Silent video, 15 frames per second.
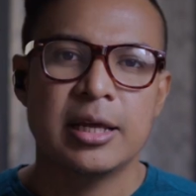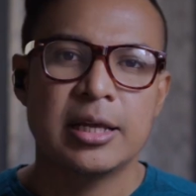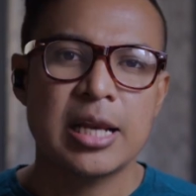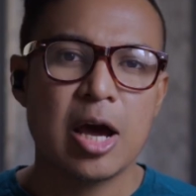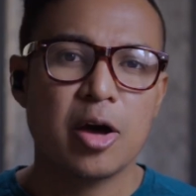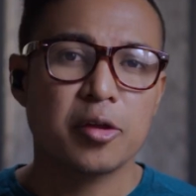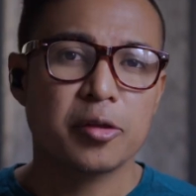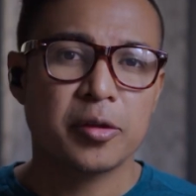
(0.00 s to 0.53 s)

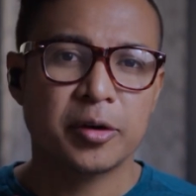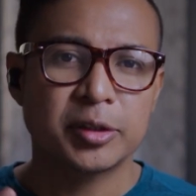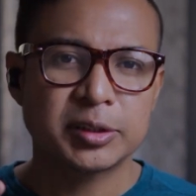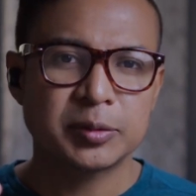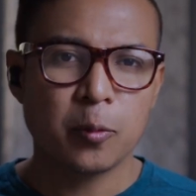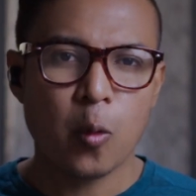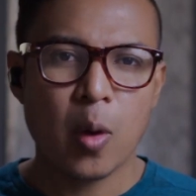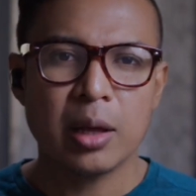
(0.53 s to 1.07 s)
Now, there
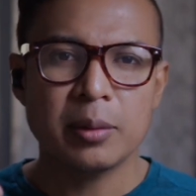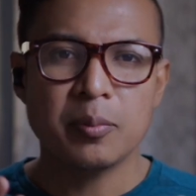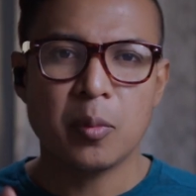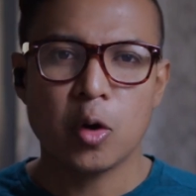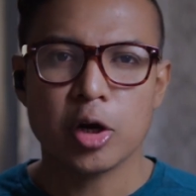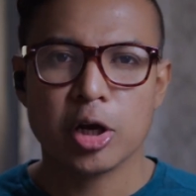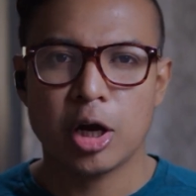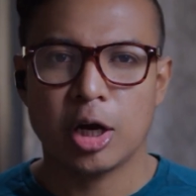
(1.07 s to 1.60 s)
is one
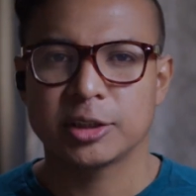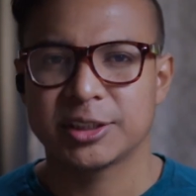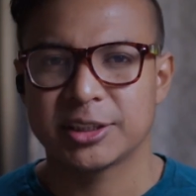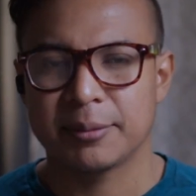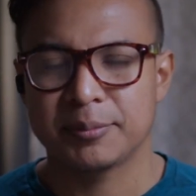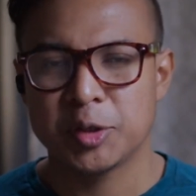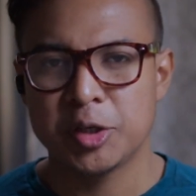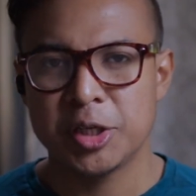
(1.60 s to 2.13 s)
more
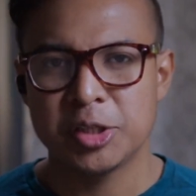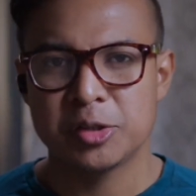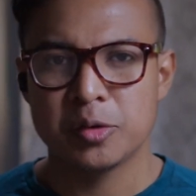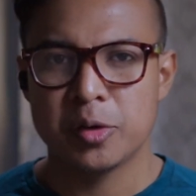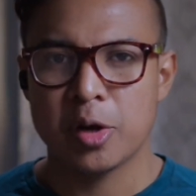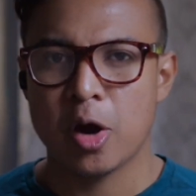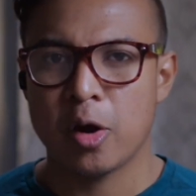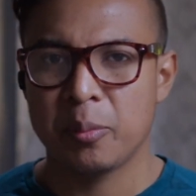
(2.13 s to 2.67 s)
concept you need
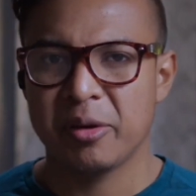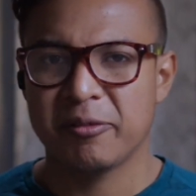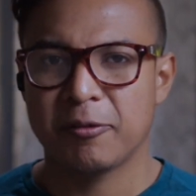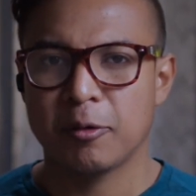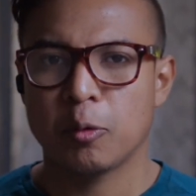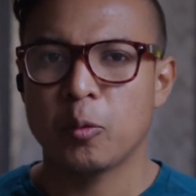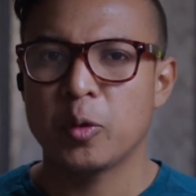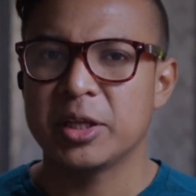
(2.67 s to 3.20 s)
to know
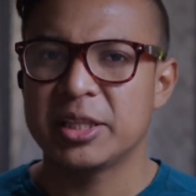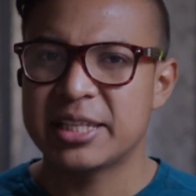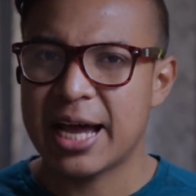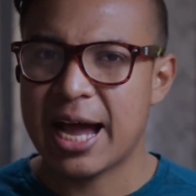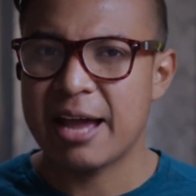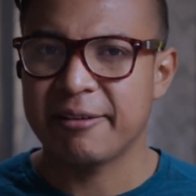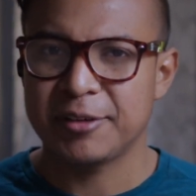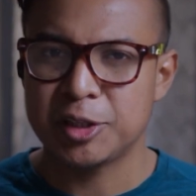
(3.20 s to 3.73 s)
before we
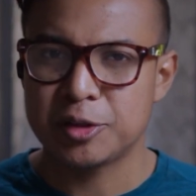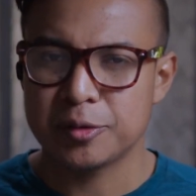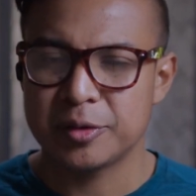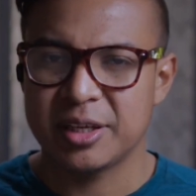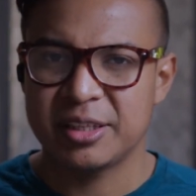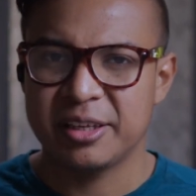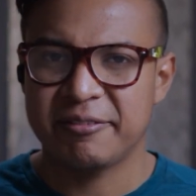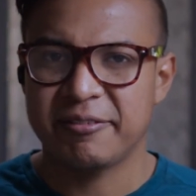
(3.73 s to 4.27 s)
dive into
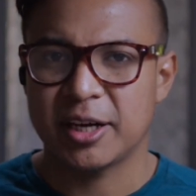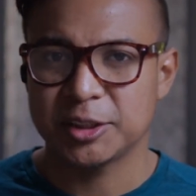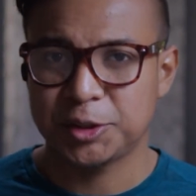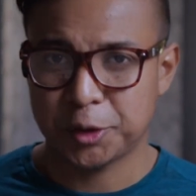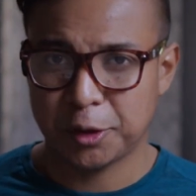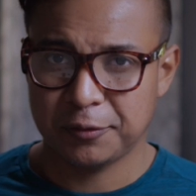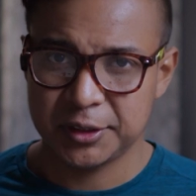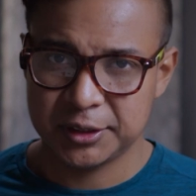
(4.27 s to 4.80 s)
the DeFi
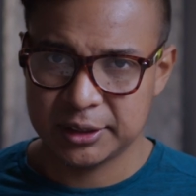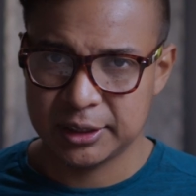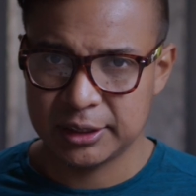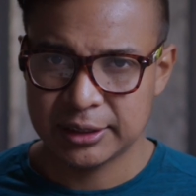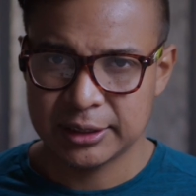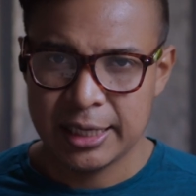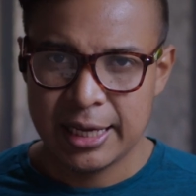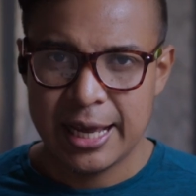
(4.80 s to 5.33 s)

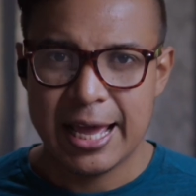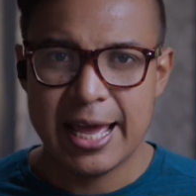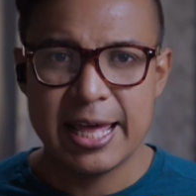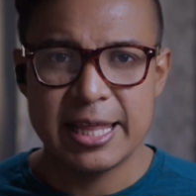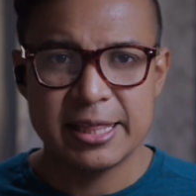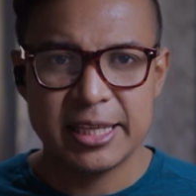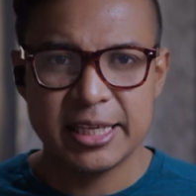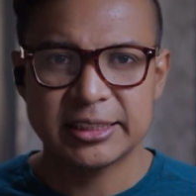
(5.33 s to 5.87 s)
services,
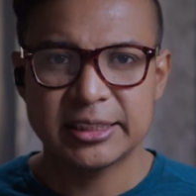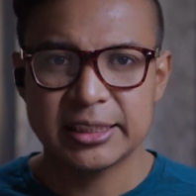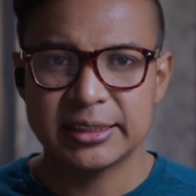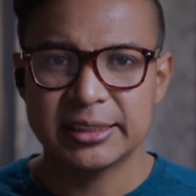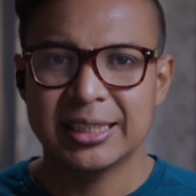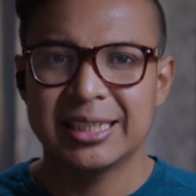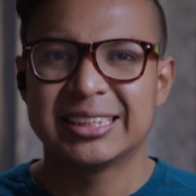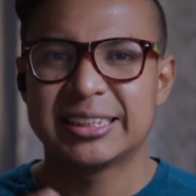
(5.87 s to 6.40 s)
and this
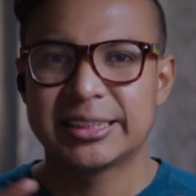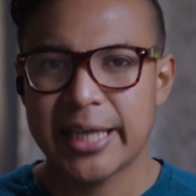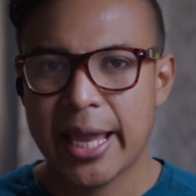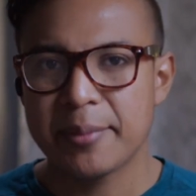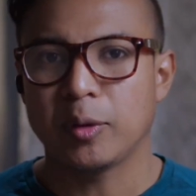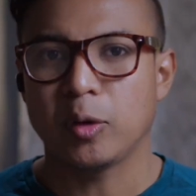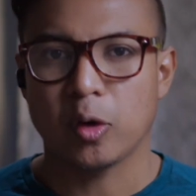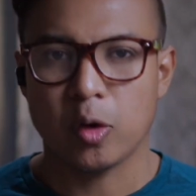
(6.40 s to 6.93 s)
is
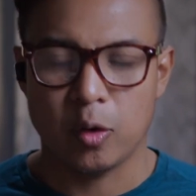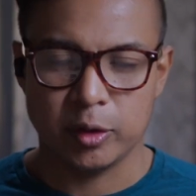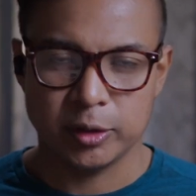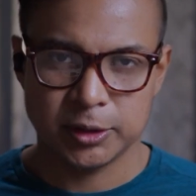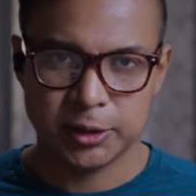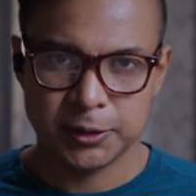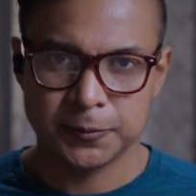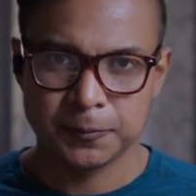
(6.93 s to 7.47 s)

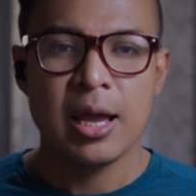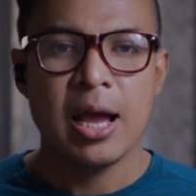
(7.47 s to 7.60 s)
stablecoins.